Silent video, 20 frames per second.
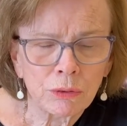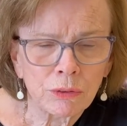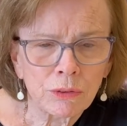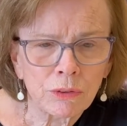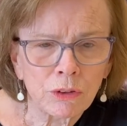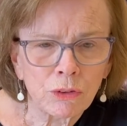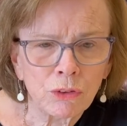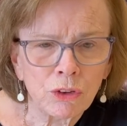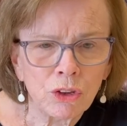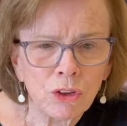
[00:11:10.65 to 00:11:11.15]

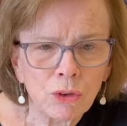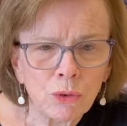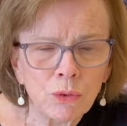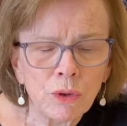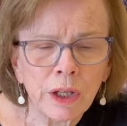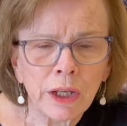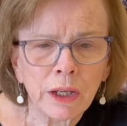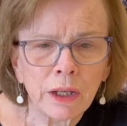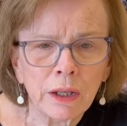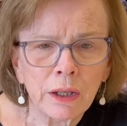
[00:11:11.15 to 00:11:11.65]
So you
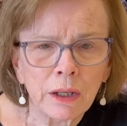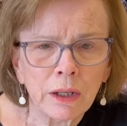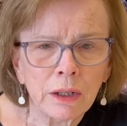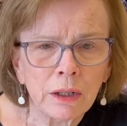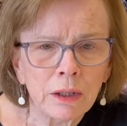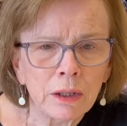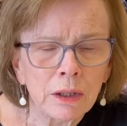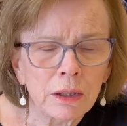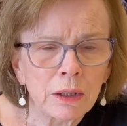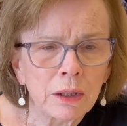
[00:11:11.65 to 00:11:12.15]
can,
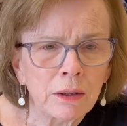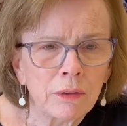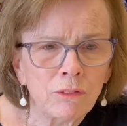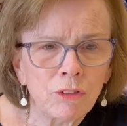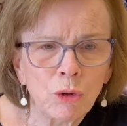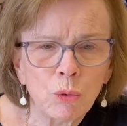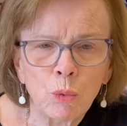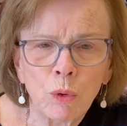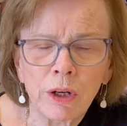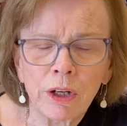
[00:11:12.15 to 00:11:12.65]
if
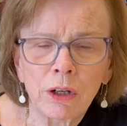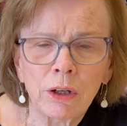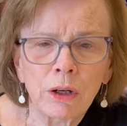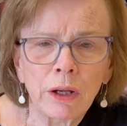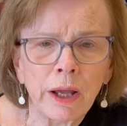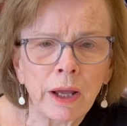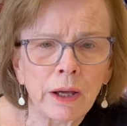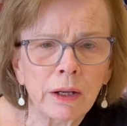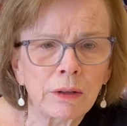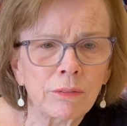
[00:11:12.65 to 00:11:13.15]
you want to know
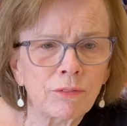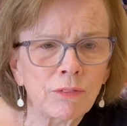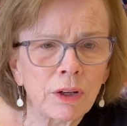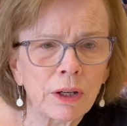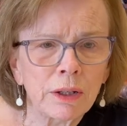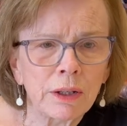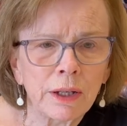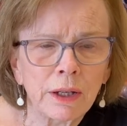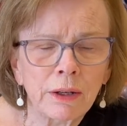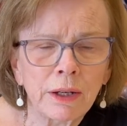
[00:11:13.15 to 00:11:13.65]
how to
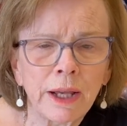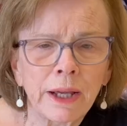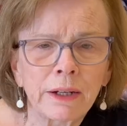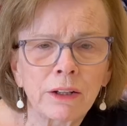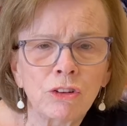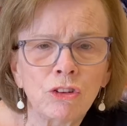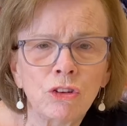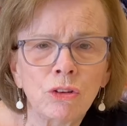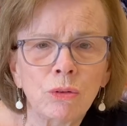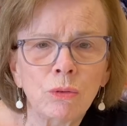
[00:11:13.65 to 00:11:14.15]
find out how to
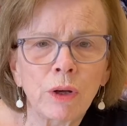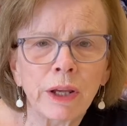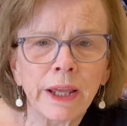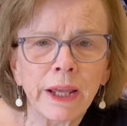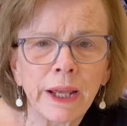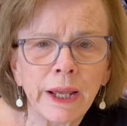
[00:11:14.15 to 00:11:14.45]
do